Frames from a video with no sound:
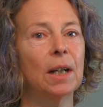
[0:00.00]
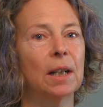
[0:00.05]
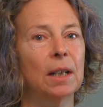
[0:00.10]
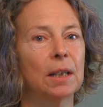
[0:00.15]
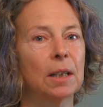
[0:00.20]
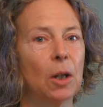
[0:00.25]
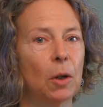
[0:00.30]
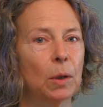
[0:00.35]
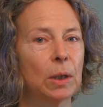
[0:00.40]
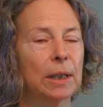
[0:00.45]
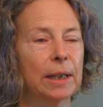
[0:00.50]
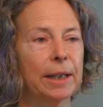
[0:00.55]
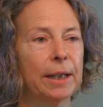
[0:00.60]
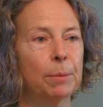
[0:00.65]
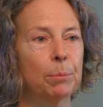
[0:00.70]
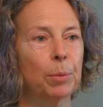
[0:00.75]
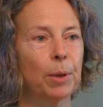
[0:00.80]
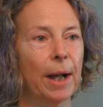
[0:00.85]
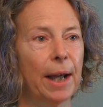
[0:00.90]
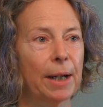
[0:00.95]
Locally
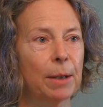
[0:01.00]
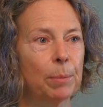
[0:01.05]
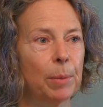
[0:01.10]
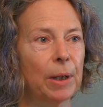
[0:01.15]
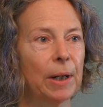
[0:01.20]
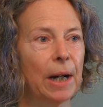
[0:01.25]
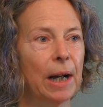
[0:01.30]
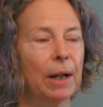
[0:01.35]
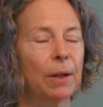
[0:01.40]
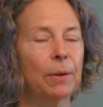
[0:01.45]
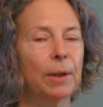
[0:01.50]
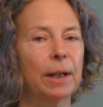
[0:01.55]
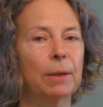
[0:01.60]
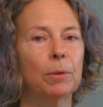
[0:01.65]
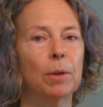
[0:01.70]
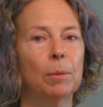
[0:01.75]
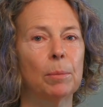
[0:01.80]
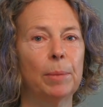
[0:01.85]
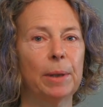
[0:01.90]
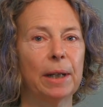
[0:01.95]
in Brattleboro, it
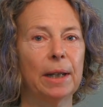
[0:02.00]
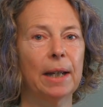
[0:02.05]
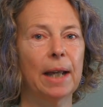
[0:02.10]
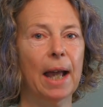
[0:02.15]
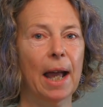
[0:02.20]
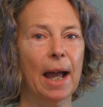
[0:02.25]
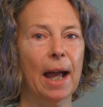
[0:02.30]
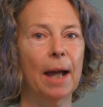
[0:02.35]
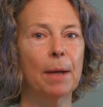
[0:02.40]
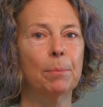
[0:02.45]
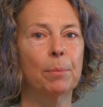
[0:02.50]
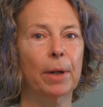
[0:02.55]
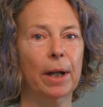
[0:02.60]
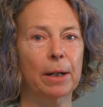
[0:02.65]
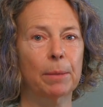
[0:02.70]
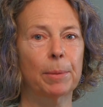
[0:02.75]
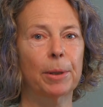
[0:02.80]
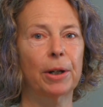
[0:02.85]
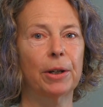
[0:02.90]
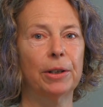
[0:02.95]
will be at
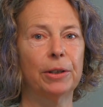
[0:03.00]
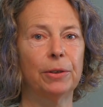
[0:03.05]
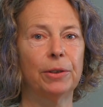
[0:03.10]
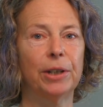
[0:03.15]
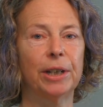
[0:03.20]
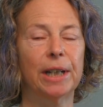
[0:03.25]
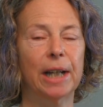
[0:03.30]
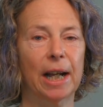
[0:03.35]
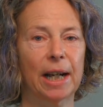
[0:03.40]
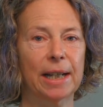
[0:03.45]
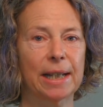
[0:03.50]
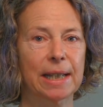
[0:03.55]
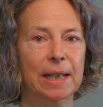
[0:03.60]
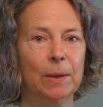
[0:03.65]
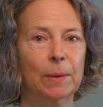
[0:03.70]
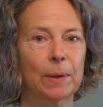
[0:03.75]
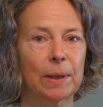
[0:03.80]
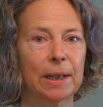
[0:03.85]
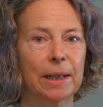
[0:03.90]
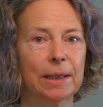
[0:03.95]
Brattleboro Union High
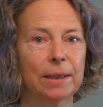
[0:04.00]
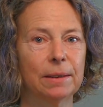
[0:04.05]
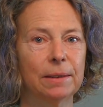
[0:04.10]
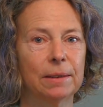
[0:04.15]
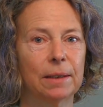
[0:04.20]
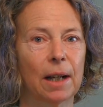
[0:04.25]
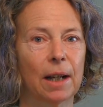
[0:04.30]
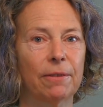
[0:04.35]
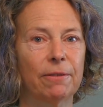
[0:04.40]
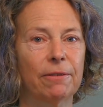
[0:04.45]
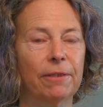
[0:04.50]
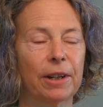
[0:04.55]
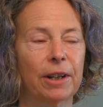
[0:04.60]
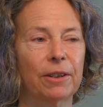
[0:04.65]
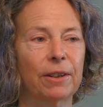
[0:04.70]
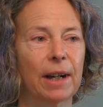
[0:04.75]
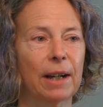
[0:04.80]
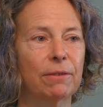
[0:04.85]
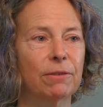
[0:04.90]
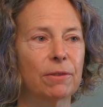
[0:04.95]
School on
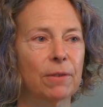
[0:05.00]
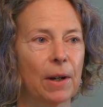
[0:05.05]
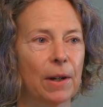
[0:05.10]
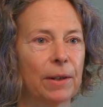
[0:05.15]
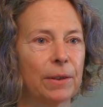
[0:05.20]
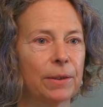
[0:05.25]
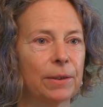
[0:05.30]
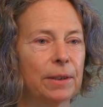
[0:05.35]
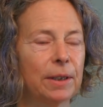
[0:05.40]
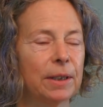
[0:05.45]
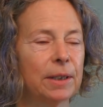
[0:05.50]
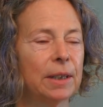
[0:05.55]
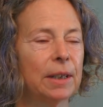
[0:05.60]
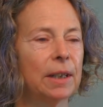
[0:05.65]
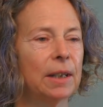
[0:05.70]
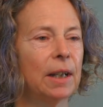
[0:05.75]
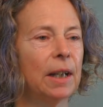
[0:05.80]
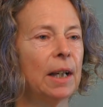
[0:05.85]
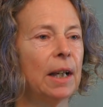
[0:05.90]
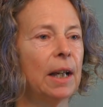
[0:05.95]
Fairground Road.
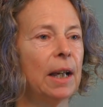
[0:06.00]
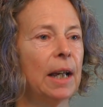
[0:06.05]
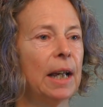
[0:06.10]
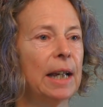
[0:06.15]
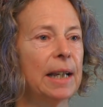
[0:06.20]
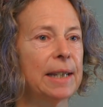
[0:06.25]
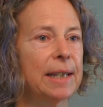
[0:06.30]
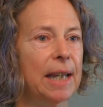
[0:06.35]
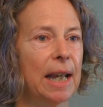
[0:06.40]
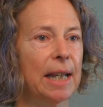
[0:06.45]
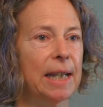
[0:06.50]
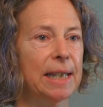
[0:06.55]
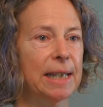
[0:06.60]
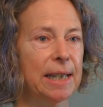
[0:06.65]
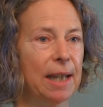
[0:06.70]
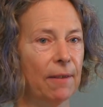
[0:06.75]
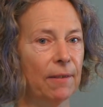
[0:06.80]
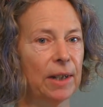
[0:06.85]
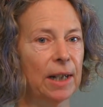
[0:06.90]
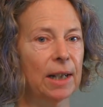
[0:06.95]
It's at
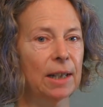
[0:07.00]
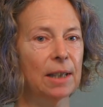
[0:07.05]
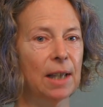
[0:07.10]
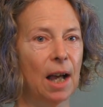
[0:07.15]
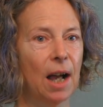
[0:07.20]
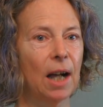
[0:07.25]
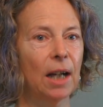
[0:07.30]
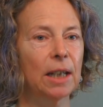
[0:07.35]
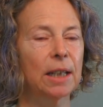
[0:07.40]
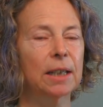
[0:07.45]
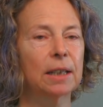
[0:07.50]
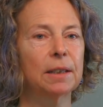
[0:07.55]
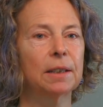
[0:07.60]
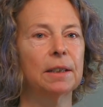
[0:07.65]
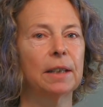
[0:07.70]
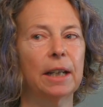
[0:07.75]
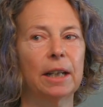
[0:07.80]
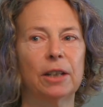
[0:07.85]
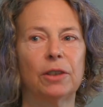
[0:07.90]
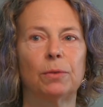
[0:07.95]
7 o'clock
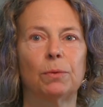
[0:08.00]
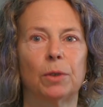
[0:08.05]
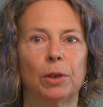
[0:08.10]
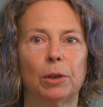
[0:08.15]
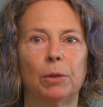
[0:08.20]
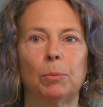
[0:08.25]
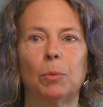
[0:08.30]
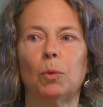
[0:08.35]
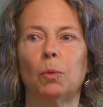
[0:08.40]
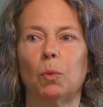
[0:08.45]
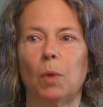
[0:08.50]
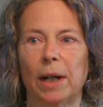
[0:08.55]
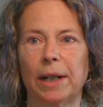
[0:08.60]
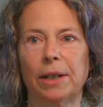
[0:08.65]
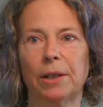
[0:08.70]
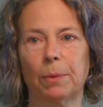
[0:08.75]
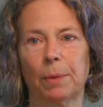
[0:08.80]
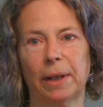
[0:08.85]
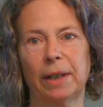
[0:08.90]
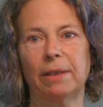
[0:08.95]
in room
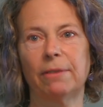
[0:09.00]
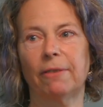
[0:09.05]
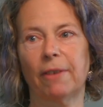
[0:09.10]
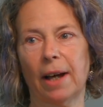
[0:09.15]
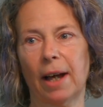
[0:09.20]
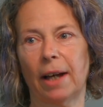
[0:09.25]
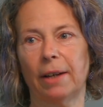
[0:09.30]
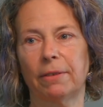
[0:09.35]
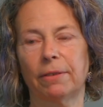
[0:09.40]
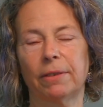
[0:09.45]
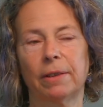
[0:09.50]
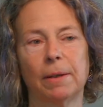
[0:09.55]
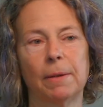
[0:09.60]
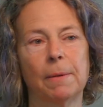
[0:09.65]
125.